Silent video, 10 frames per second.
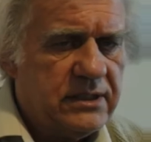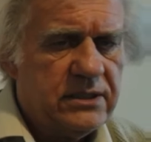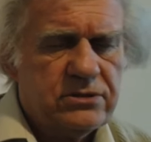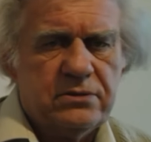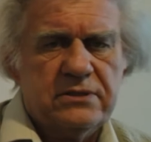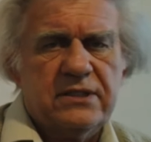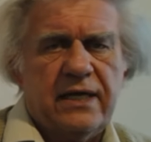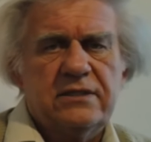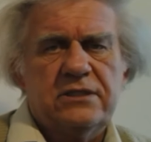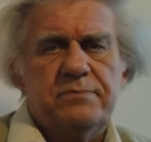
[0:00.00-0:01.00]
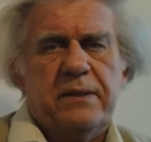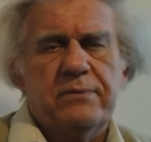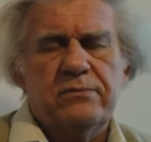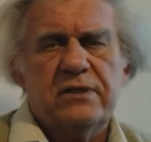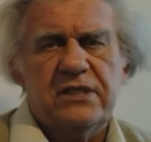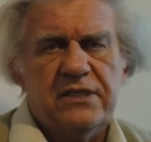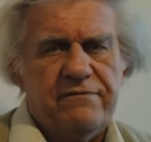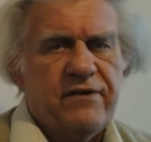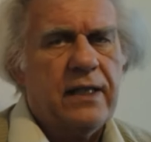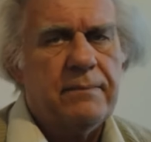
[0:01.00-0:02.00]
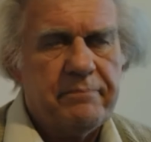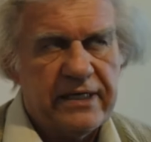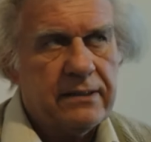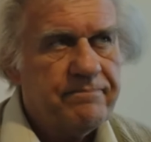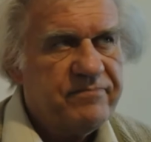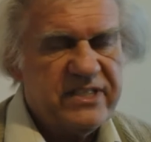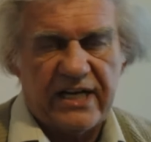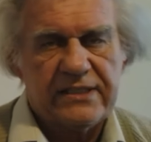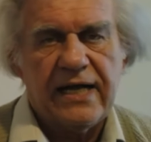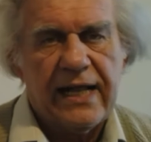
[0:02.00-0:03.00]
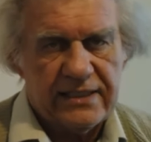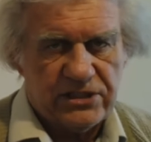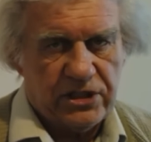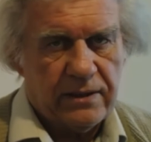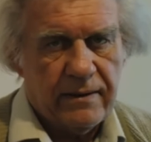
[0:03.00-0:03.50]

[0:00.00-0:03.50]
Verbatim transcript: issue is that these people are really developing technology